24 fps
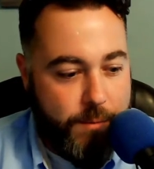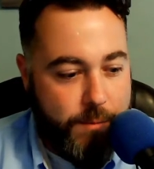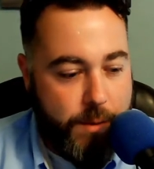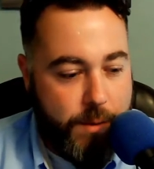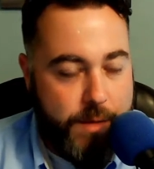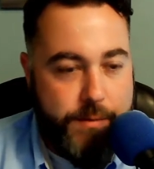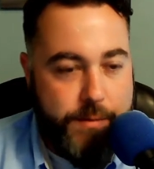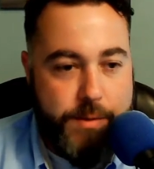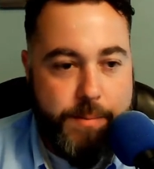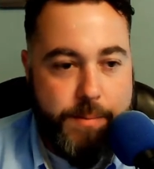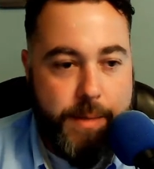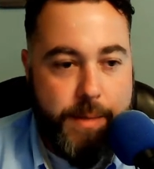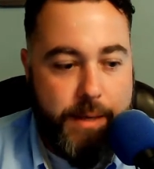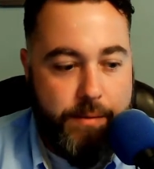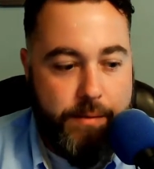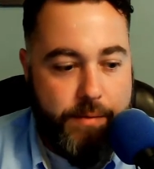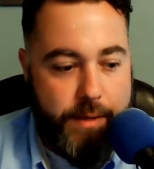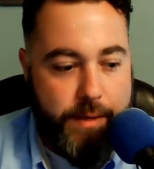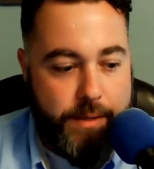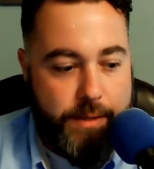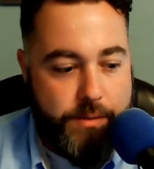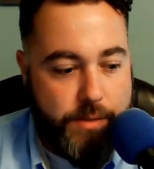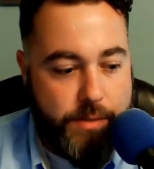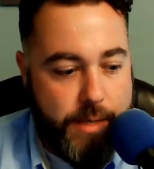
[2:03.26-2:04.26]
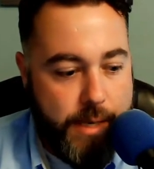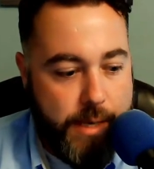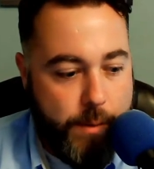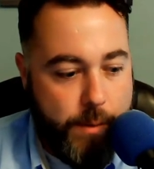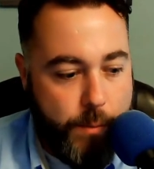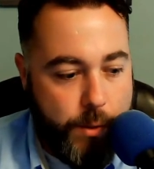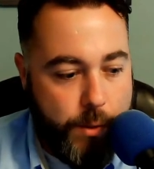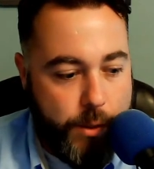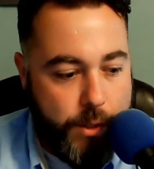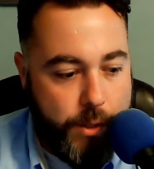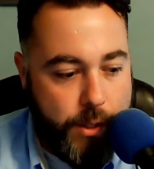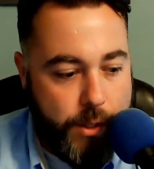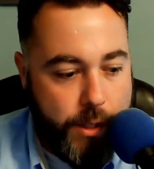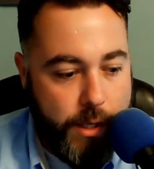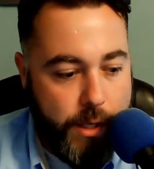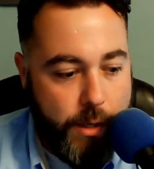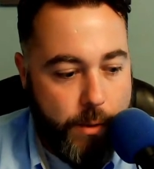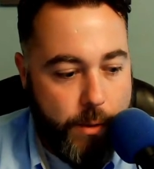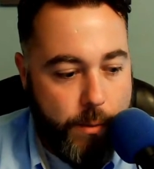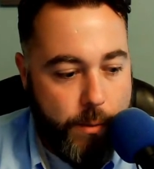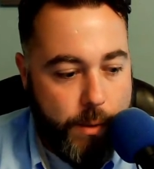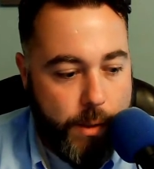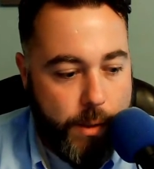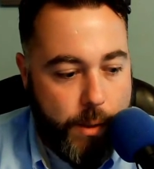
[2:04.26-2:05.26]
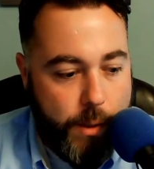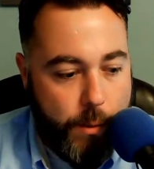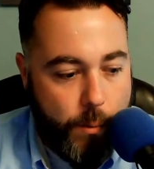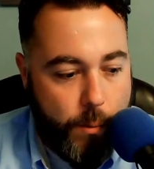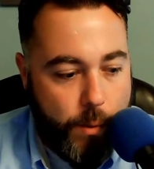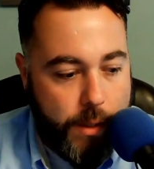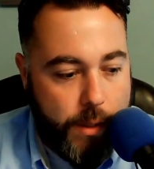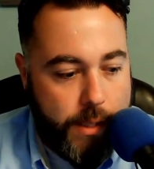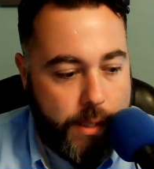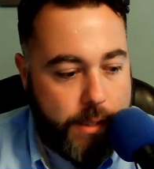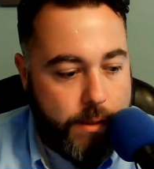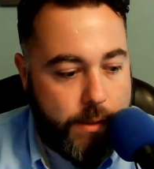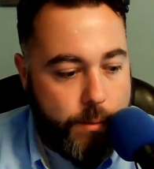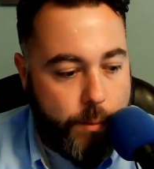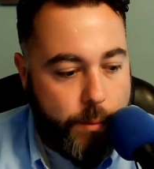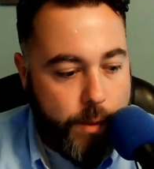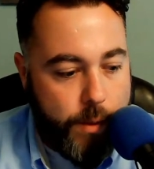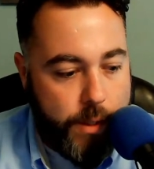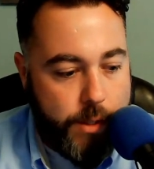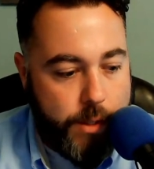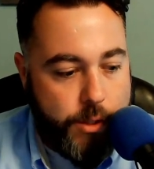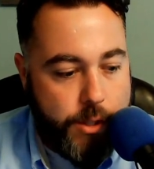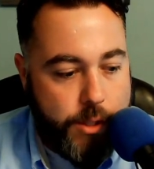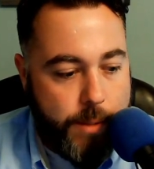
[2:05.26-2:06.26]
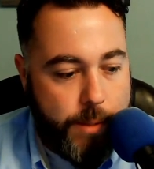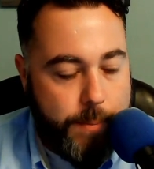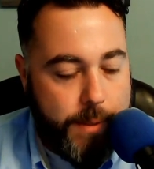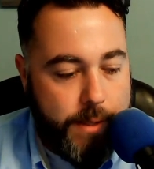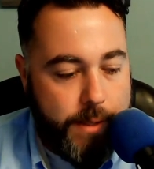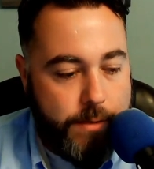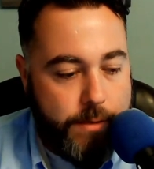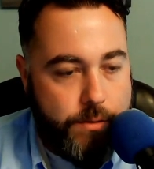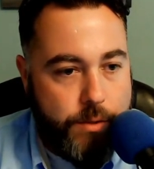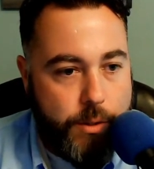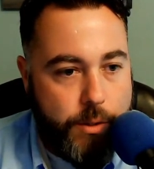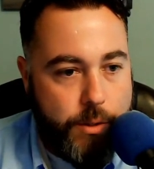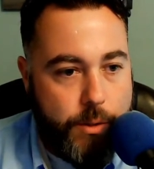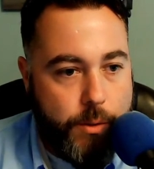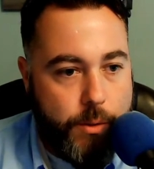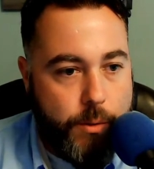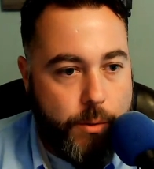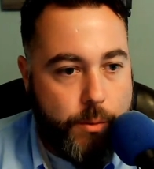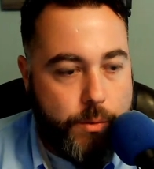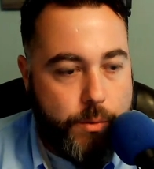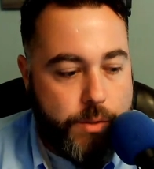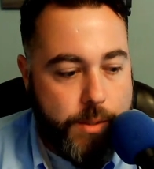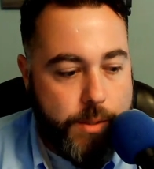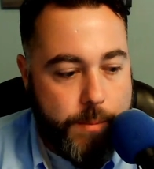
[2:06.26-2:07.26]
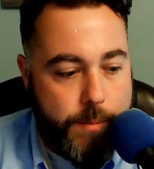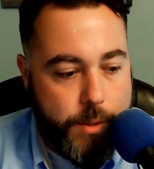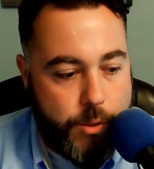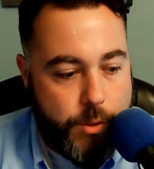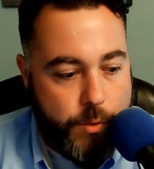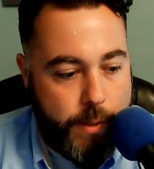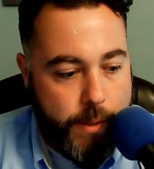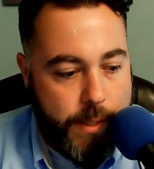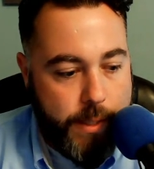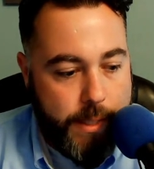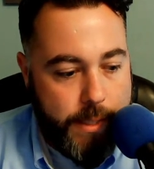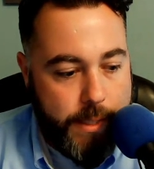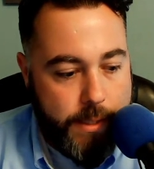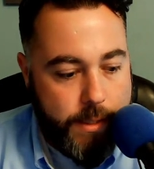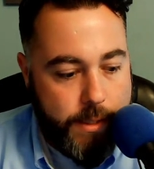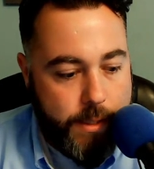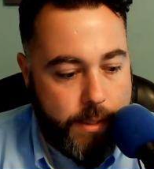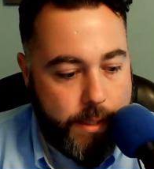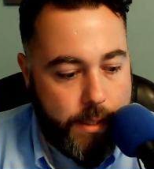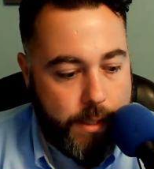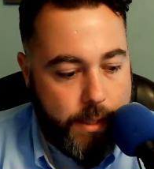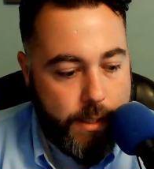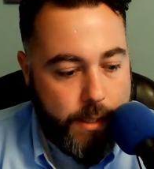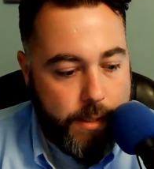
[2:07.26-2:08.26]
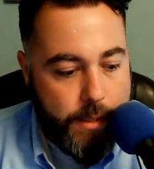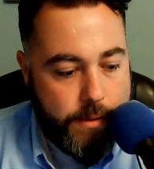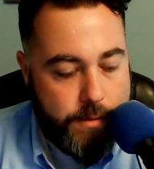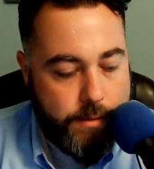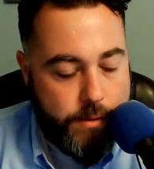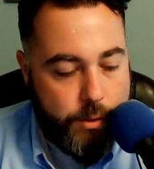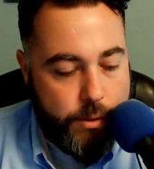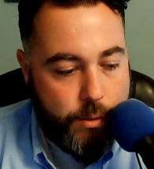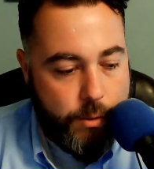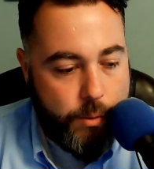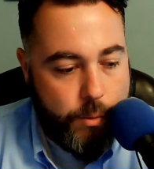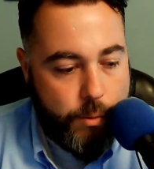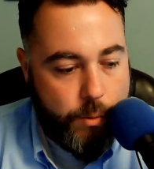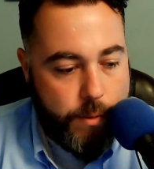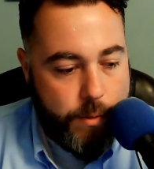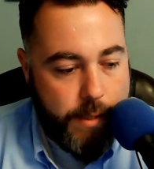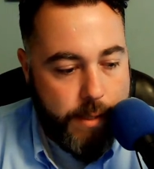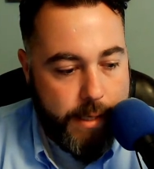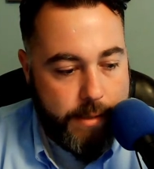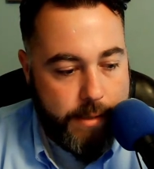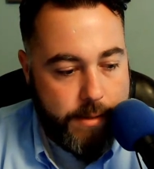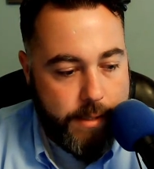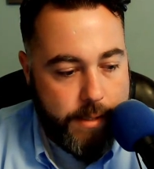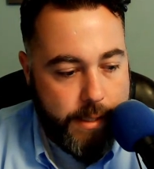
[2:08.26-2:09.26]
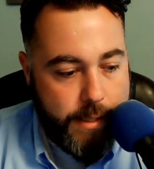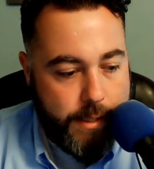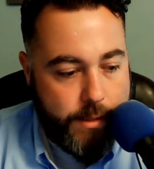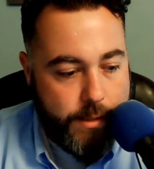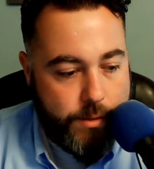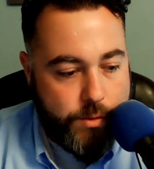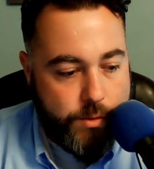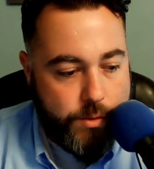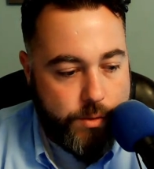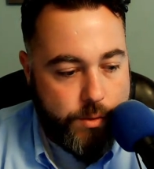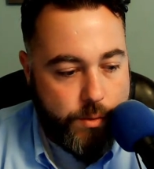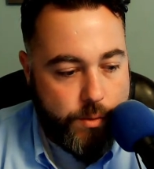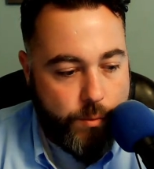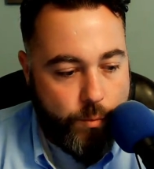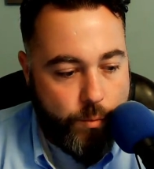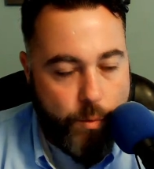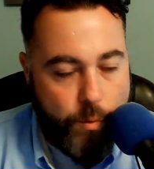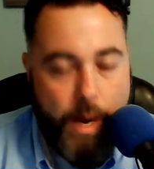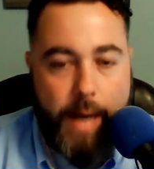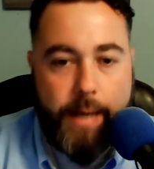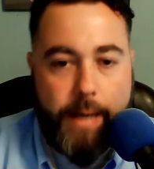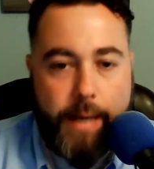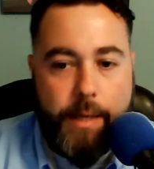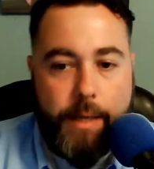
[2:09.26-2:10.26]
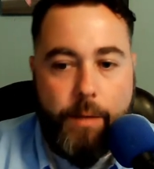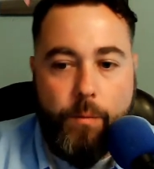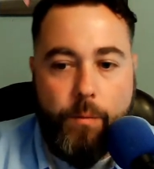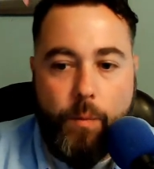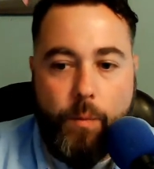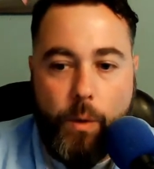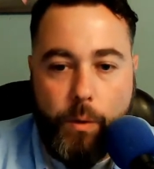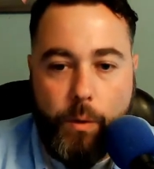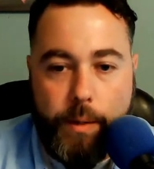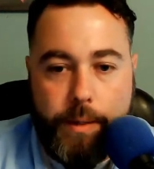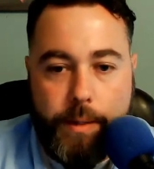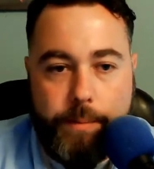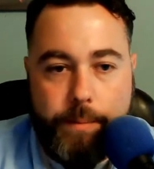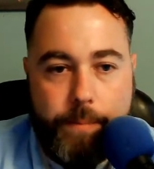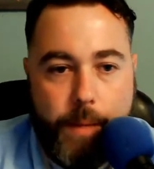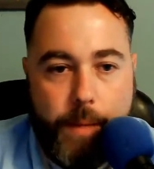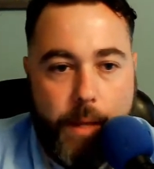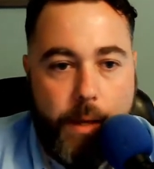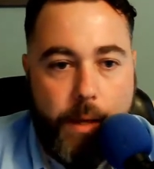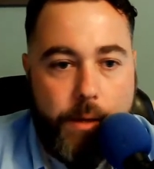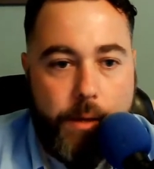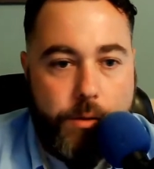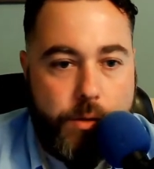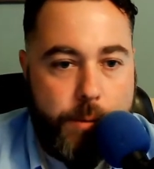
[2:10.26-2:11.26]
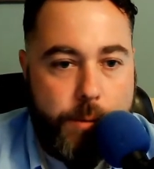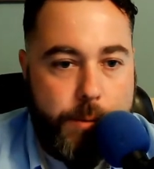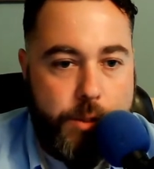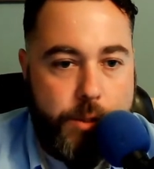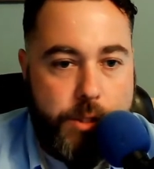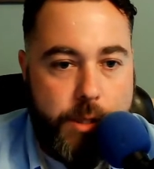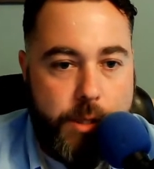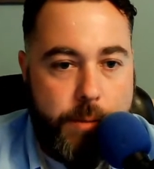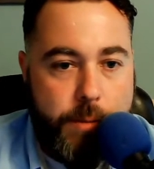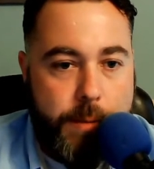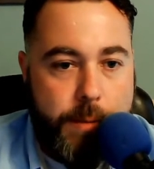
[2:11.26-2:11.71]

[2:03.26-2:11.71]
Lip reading: of his minifigs. So now we're good to go. We're gonna jump into some of the training to get things rocking and rolling. So let me share my